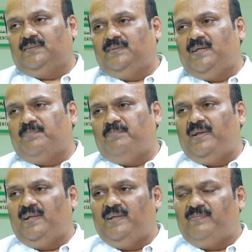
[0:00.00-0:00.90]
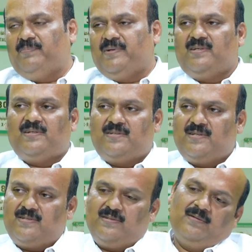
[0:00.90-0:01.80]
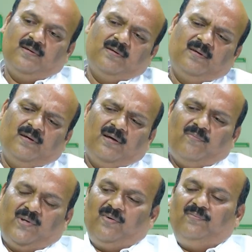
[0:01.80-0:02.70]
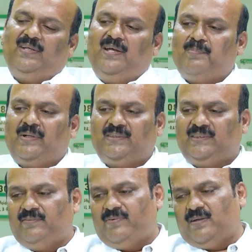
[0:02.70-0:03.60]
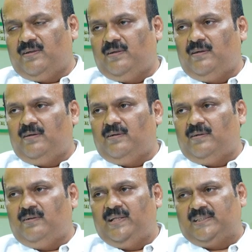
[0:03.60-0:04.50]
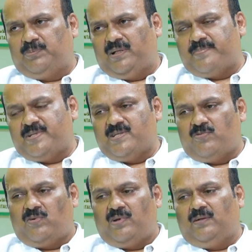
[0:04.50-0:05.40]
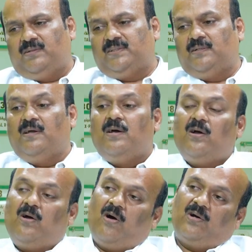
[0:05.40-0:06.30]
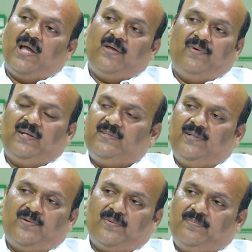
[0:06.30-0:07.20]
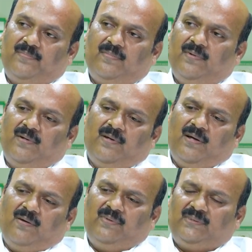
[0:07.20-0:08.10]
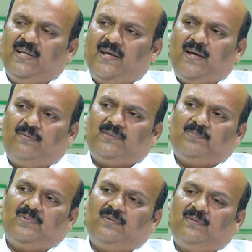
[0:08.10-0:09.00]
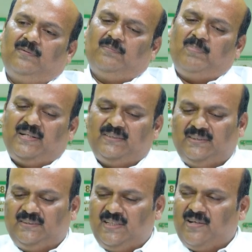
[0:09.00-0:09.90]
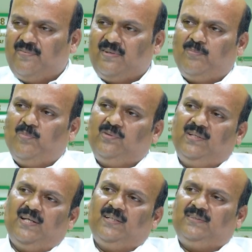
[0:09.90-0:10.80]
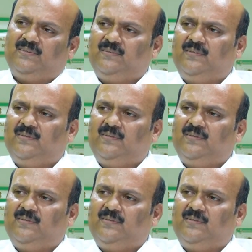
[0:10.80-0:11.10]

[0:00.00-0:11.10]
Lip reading: There are many different presentations. One of the emergency for disc prolapse is what called as cauda equina syndrome, which they have some paresthesia for both the legs